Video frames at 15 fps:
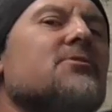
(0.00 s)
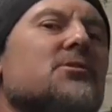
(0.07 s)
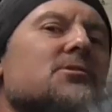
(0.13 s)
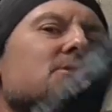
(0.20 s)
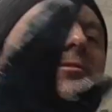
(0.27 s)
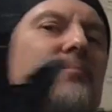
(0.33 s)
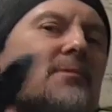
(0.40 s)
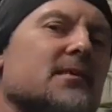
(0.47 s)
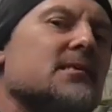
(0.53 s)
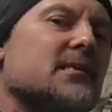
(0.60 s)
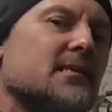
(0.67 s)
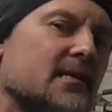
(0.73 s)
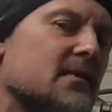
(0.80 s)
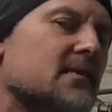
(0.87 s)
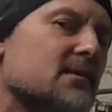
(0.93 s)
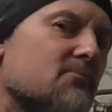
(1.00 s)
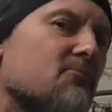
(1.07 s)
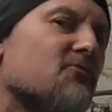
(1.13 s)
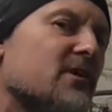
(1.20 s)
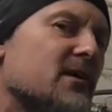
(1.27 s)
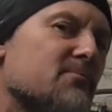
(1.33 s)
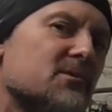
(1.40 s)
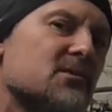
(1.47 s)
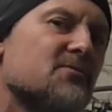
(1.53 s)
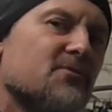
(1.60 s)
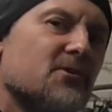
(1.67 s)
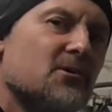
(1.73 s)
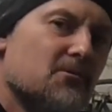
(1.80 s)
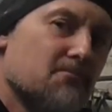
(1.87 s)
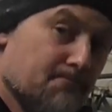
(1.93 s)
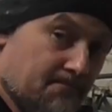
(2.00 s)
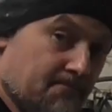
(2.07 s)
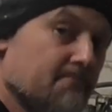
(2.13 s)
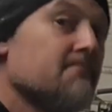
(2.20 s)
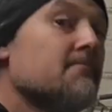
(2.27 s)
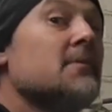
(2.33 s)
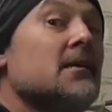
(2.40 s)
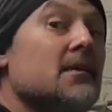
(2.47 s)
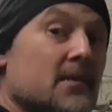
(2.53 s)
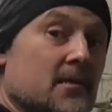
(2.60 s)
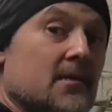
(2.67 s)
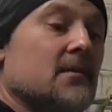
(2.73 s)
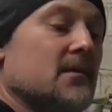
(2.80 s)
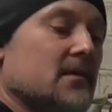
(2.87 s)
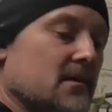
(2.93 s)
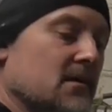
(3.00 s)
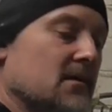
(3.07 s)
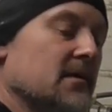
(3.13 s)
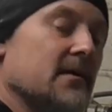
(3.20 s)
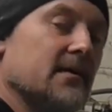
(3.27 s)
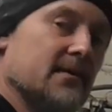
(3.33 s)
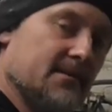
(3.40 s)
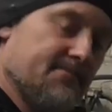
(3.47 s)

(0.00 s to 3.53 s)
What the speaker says: customising that I'm famous for. Oh yeah.